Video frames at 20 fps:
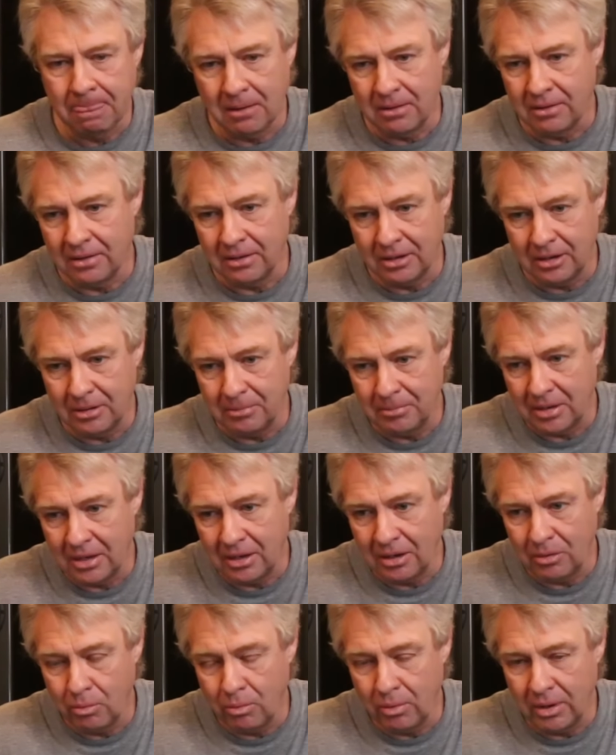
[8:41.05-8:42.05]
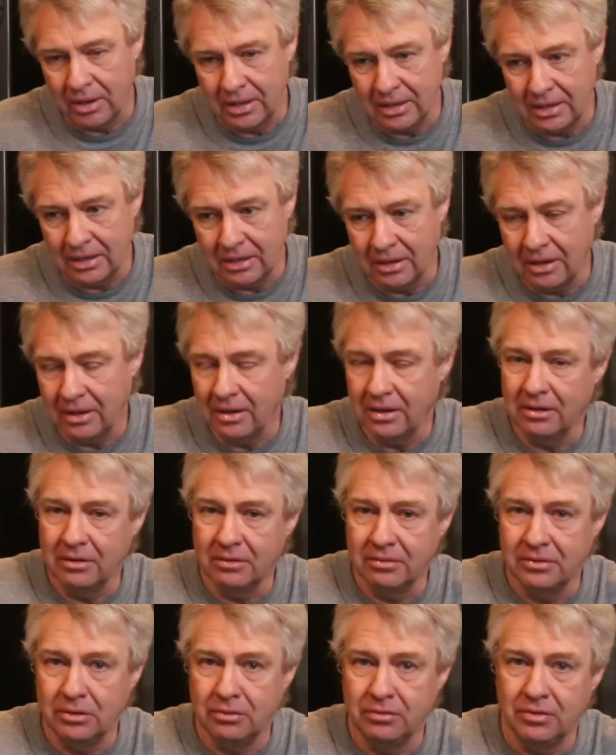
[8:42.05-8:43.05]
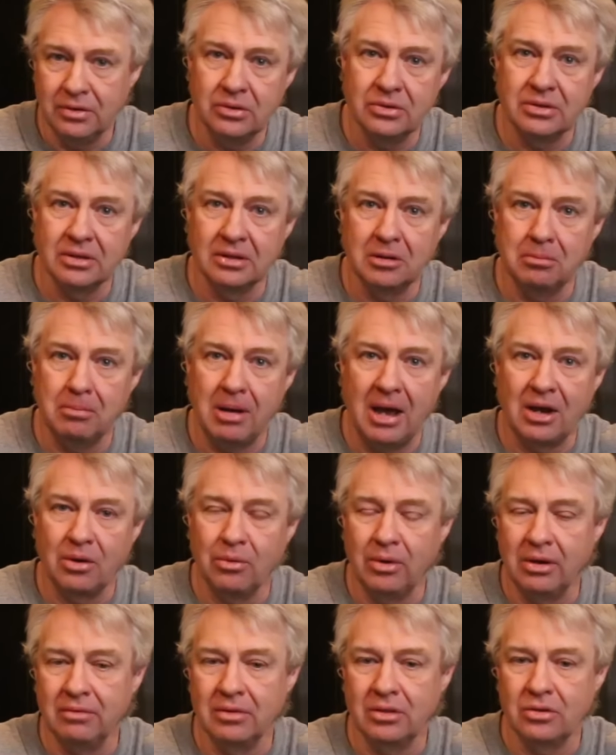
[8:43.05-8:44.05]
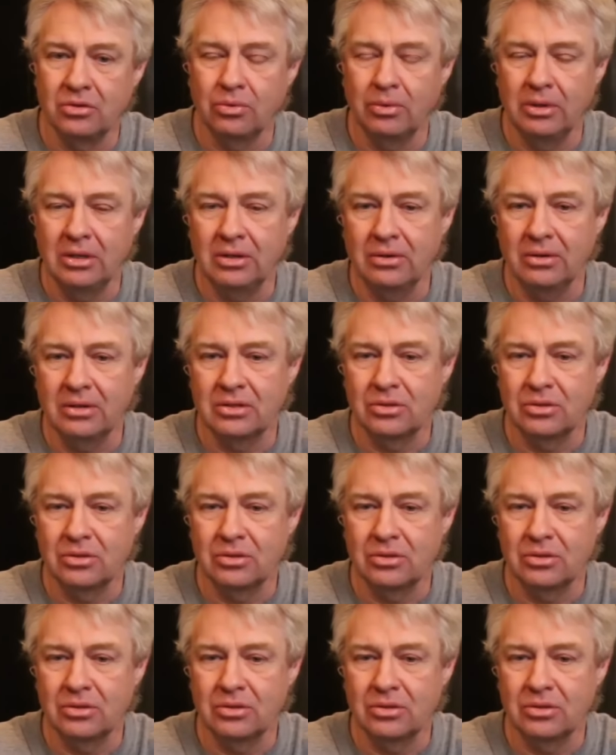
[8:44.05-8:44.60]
a way of diffusing the back wave of the tweeter.